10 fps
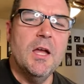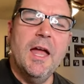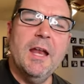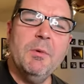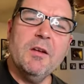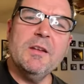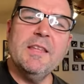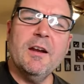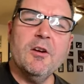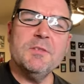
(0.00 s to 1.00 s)
Anybody going
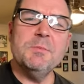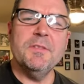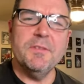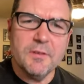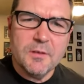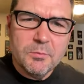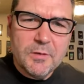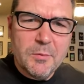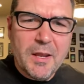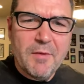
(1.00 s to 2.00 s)
to the Aerosmith?
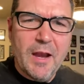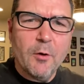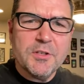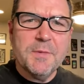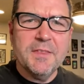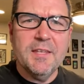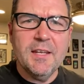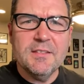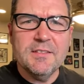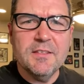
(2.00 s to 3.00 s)
Anybody have Aerosmith
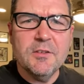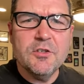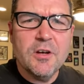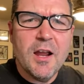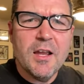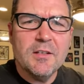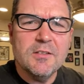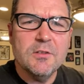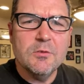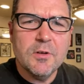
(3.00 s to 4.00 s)
tickets that they're trying
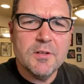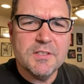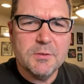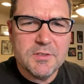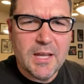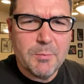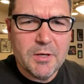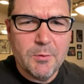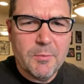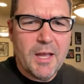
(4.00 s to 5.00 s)
to see what's
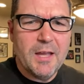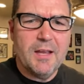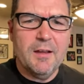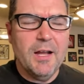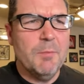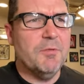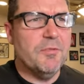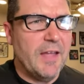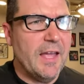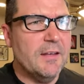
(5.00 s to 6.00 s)
happening with them? I'm a
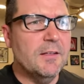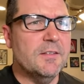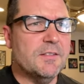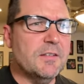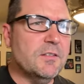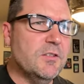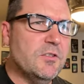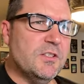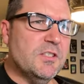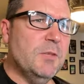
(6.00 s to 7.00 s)
fan, as you
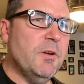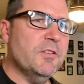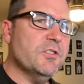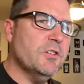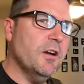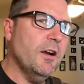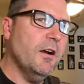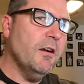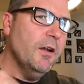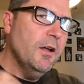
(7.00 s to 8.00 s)
can see by the shirt
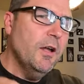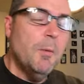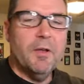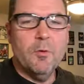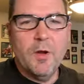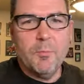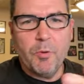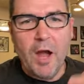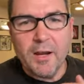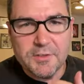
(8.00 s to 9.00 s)
here. By the way,
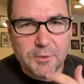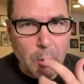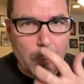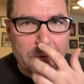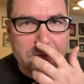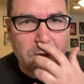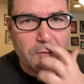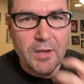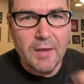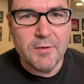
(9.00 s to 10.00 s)
products are open, so
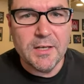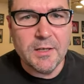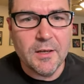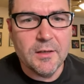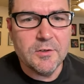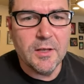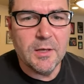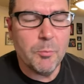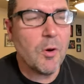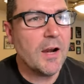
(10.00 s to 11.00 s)
if you have
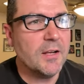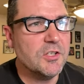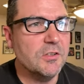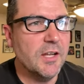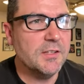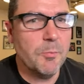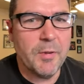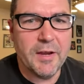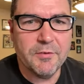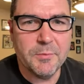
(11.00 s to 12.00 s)
any products you'd like to
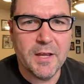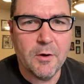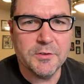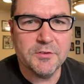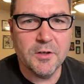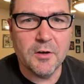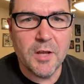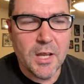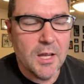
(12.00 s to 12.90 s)
buy from the Howard Stern